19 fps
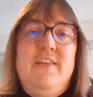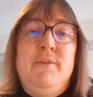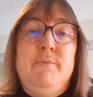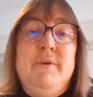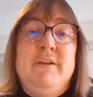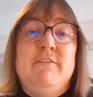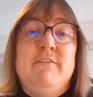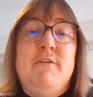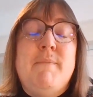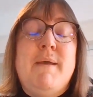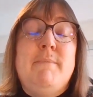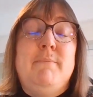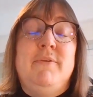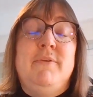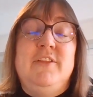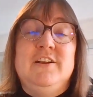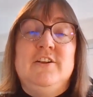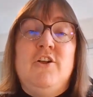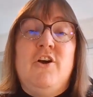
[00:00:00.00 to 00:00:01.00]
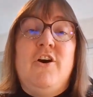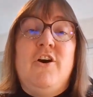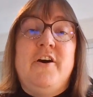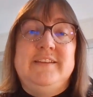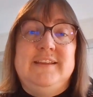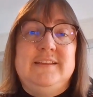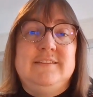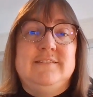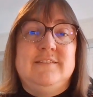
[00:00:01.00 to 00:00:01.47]
that we can remember that
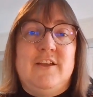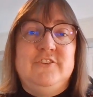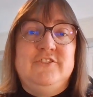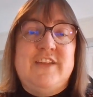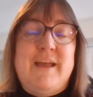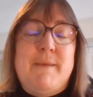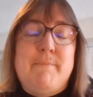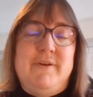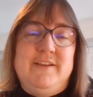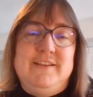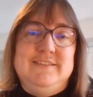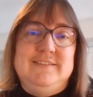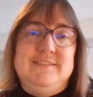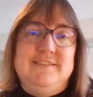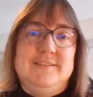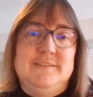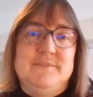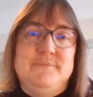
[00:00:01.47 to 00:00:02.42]
God is our shepherd.